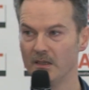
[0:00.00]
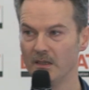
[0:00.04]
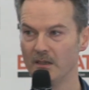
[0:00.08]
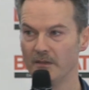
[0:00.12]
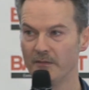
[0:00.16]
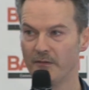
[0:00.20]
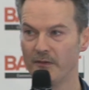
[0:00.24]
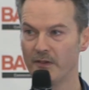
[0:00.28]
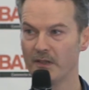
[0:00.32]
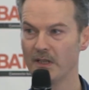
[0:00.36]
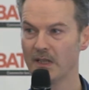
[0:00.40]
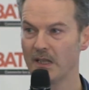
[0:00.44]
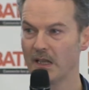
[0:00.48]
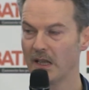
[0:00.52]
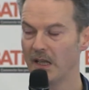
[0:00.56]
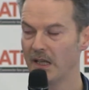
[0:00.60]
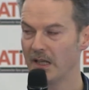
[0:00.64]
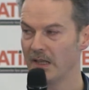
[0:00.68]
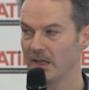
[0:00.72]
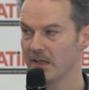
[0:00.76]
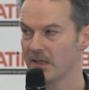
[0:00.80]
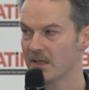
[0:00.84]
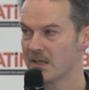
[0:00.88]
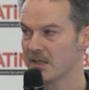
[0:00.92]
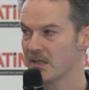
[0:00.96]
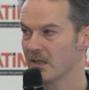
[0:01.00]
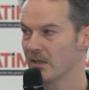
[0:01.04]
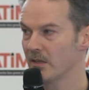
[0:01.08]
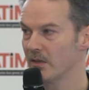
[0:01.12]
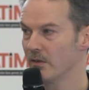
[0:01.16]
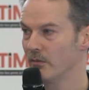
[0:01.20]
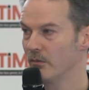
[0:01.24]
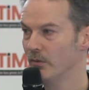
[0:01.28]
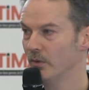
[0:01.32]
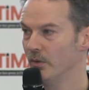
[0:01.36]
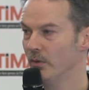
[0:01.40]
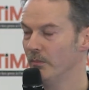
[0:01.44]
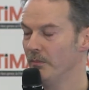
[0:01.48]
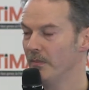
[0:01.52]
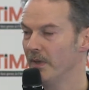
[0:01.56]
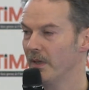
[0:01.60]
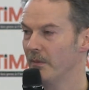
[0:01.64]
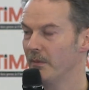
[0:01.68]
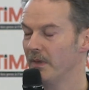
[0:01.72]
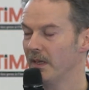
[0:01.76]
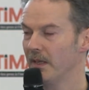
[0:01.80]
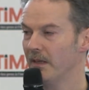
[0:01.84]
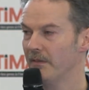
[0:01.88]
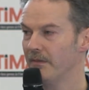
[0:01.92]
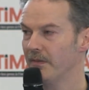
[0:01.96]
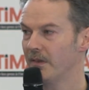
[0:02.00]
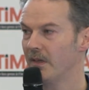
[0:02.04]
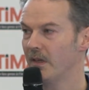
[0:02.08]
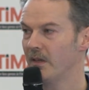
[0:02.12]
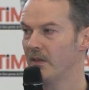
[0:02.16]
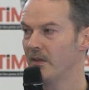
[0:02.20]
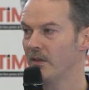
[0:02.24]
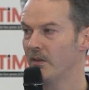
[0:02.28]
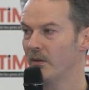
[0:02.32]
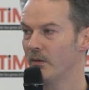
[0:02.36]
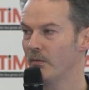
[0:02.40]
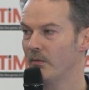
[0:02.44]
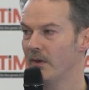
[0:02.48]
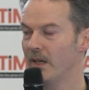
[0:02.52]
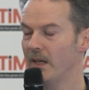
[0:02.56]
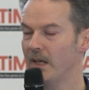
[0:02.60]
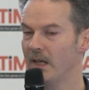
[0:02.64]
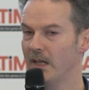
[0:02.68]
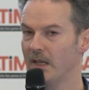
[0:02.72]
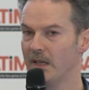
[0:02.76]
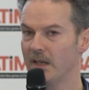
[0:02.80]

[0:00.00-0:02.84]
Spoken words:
for the clients in the room that we haven't heard already,